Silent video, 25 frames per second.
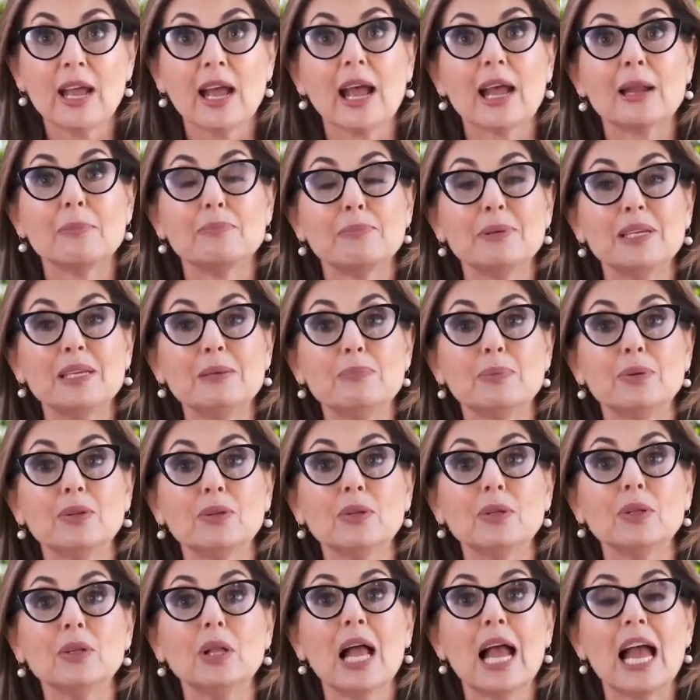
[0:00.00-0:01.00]
and
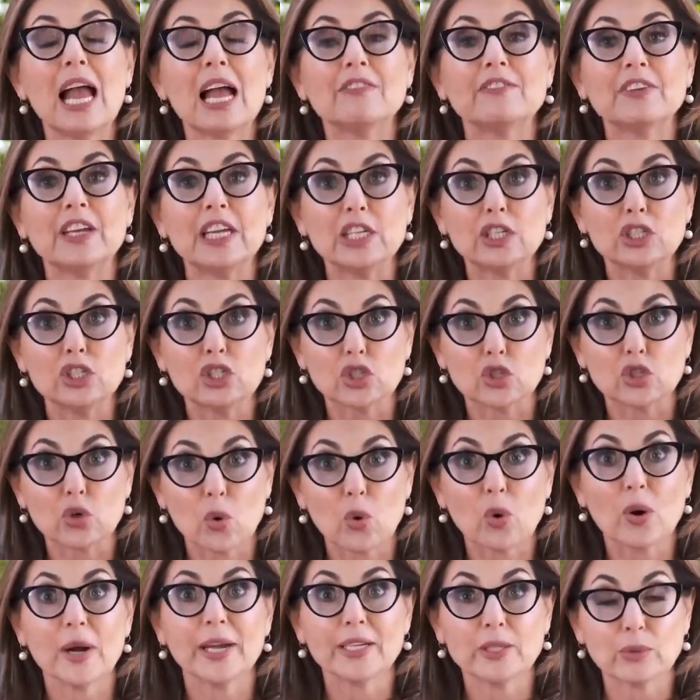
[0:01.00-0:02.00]
people have
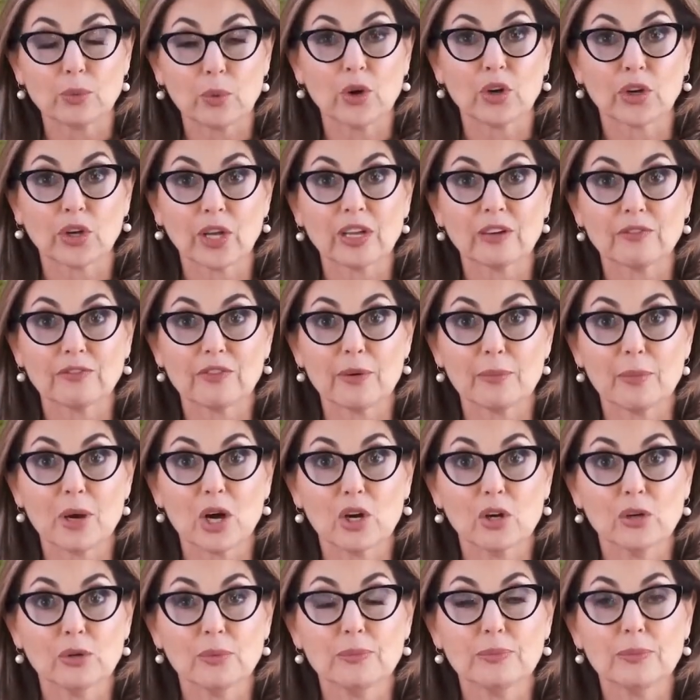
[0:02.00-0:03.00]
enjoyed working from
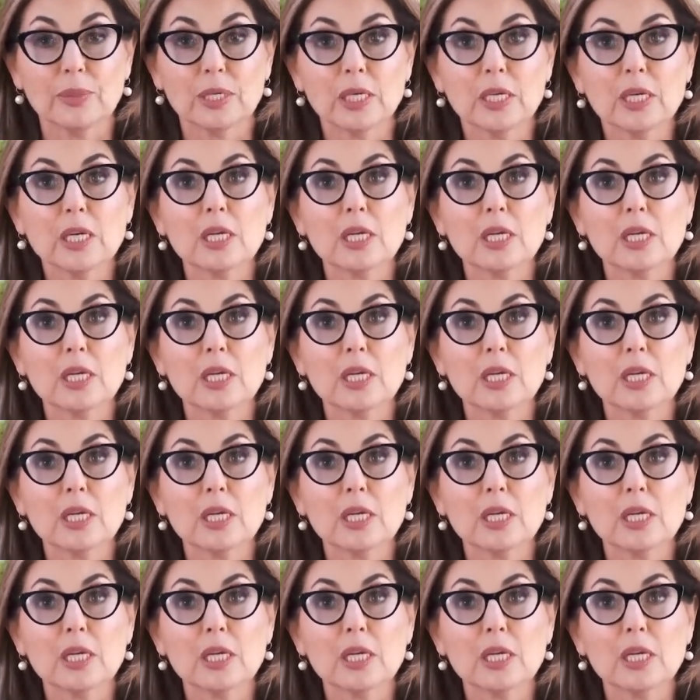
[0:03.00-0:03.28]
home.